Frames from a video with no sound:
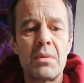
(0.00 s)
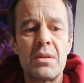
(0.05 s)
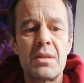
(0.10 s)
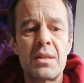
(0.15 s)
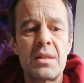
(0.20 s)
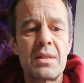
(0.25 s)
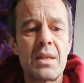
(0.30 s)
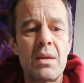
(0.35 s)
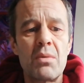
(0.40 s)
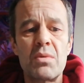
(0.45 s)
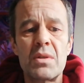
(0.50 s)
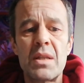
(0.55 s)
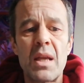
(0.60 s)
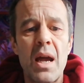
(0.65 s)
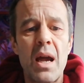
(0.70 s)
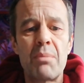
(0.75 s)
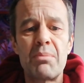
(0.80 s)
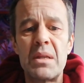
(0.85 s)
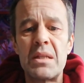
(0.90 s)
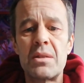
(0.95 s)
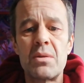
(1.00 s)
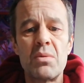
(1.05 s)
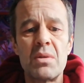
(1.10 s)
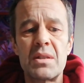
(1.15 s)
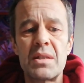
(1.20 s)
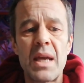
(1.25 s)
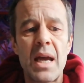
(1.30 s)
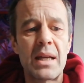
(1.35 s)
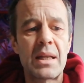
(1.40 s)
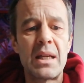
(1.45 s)
as I say, was happy to
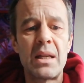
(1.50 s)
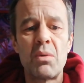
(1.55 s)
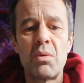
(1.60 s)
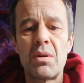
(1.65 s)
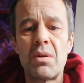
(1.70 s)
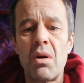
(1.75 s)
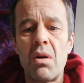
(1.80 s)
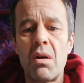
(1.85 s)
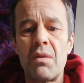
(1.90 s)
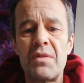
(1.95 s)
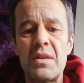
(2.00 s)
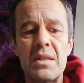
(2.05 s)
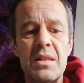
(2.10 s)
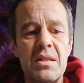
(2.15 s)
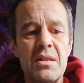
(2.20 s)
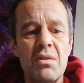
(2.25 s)
attack anyone half his